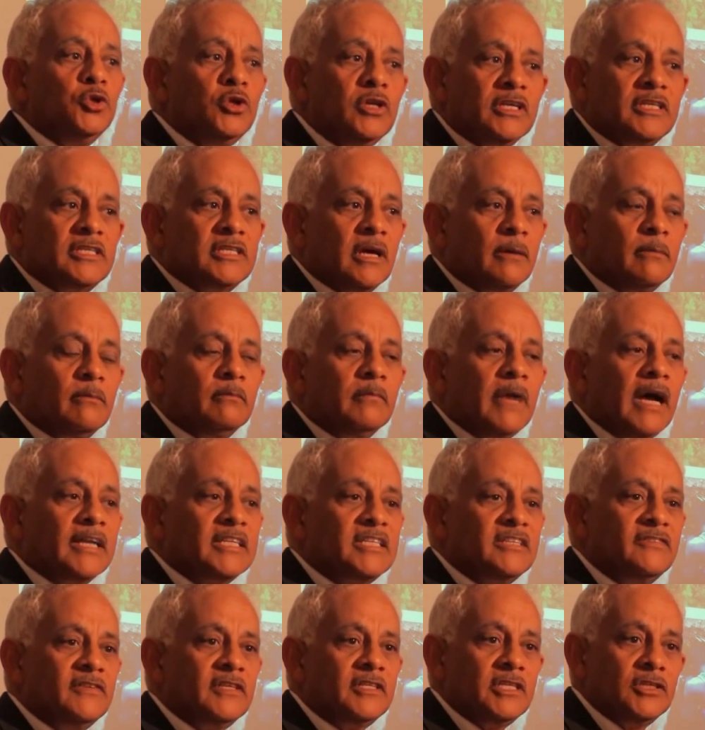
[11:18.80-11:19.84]
doing some
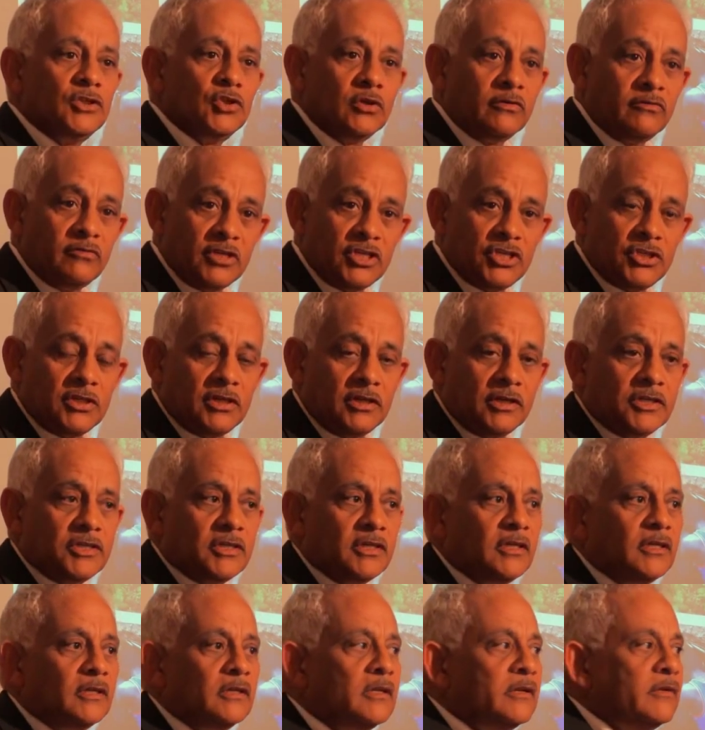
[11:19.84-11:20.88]
activities on
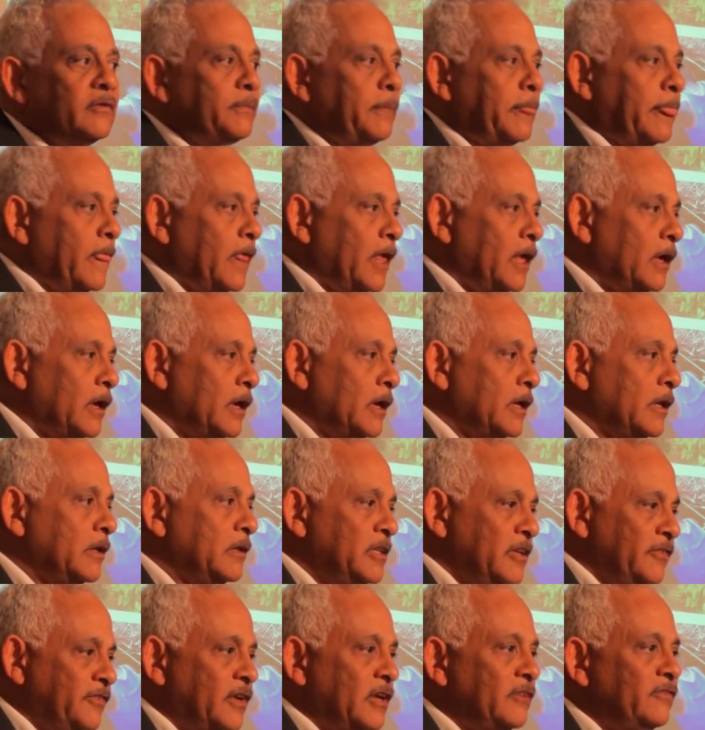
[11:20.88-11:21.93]
research in uh,
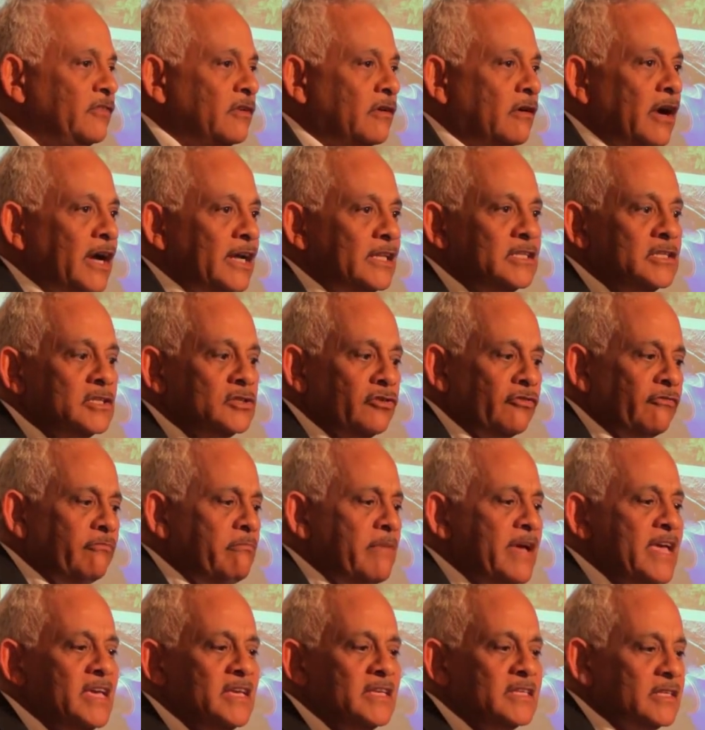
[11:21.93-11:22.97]
different varieties of
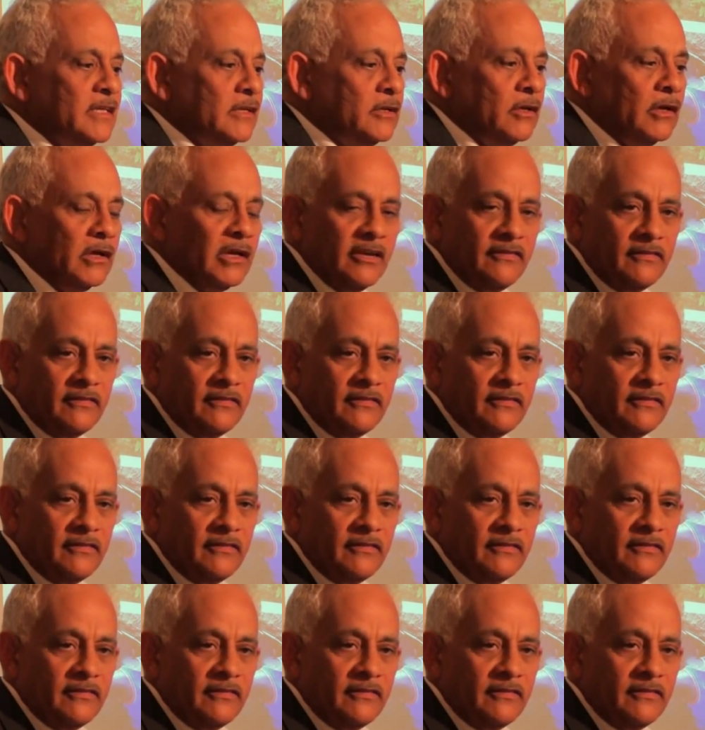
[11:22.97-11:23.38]
maize and